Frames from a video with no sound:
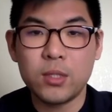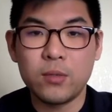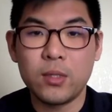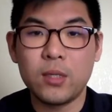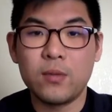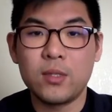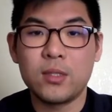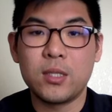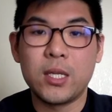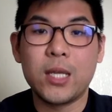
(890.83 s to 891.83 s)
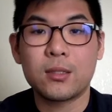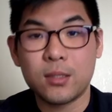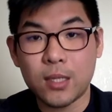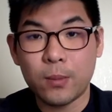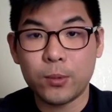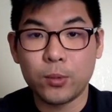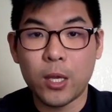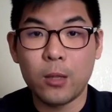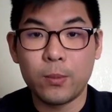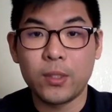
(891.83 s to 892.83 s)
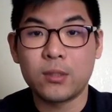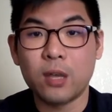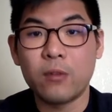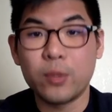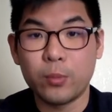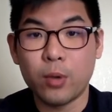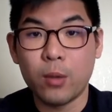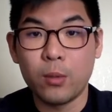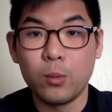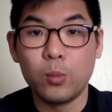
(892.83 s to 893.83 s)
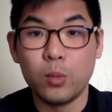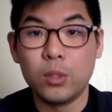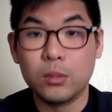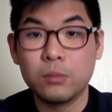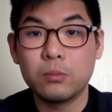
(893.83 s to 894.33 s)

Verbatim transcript: even if it's the next step to helping solve the problem, will